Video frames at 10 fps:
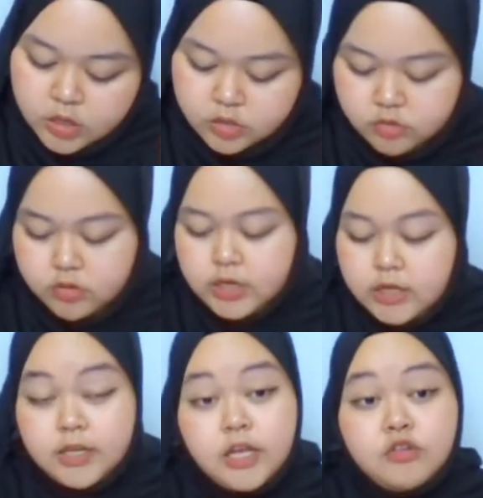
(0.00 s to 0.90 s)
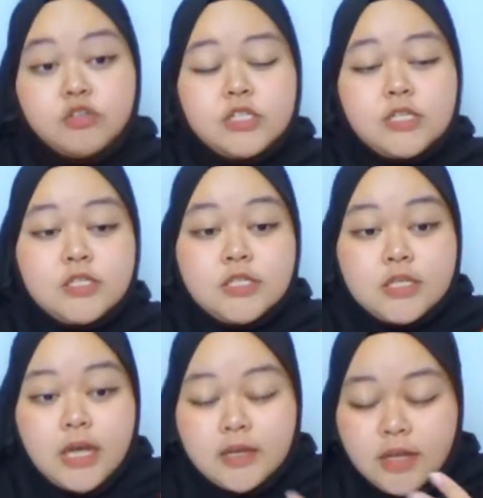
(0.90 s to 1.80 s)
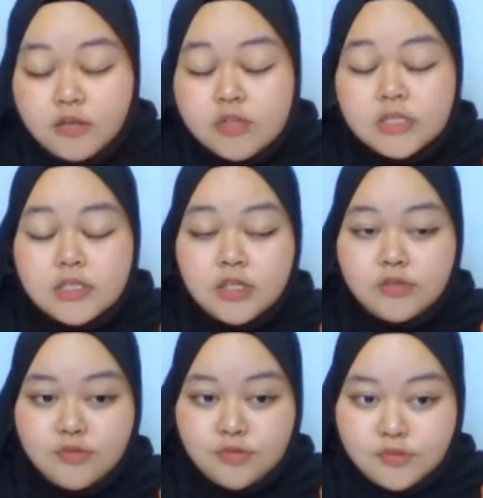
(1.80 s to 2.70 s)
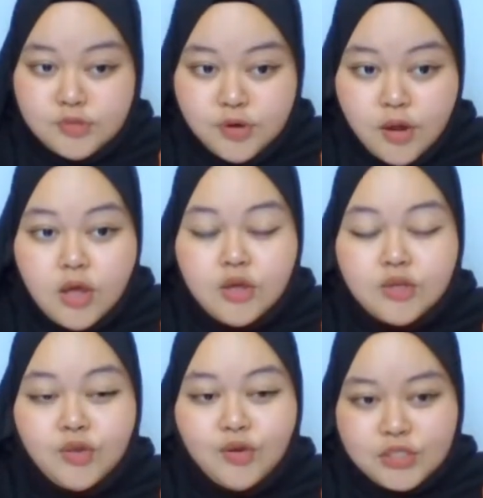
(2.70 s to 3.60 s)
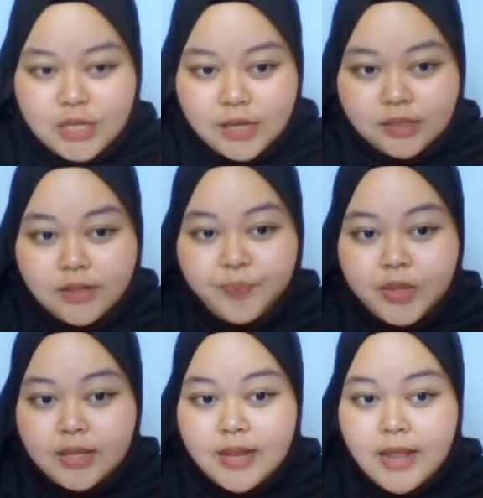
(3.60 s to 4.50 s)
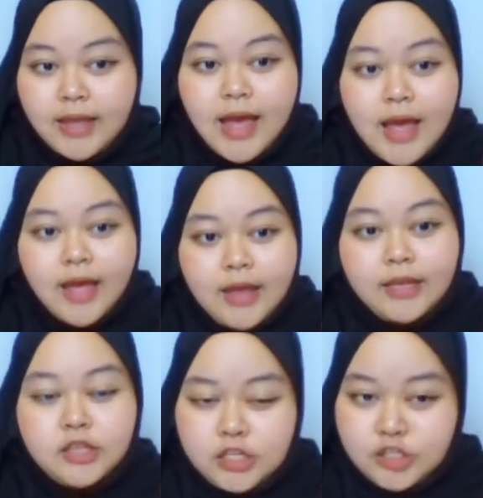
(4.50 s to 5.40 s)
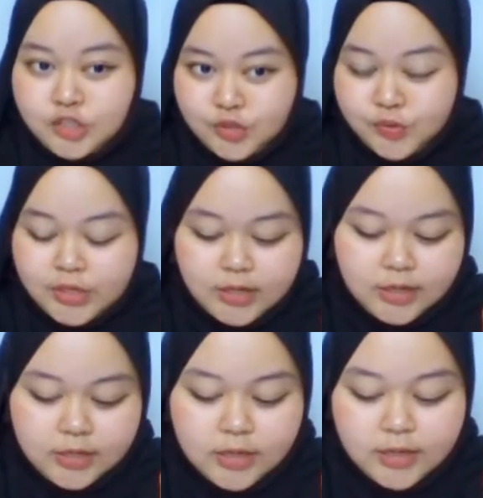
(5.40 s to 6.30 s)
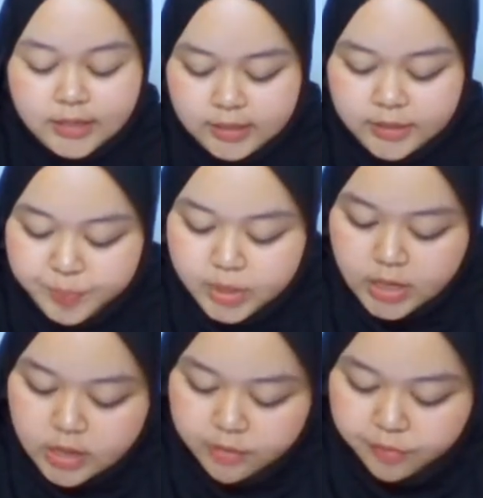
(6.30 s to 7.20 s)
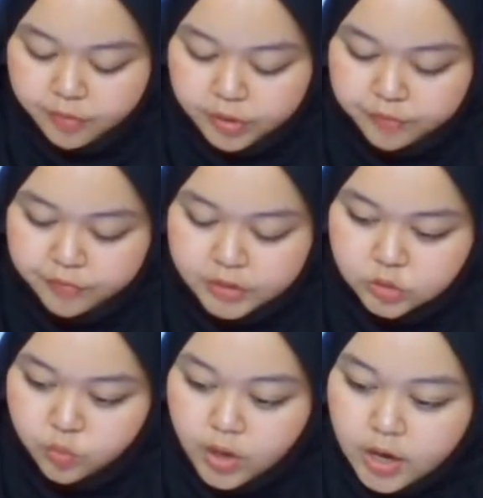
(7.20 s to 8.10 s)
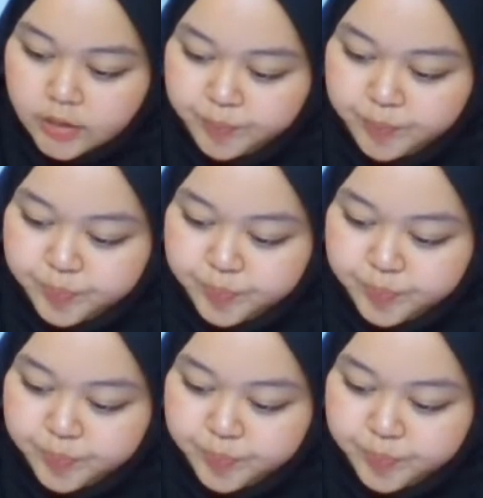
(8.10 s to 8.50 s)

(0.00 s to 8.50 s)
So and then you just need to draw your shell like I teach you earlier. For the first one,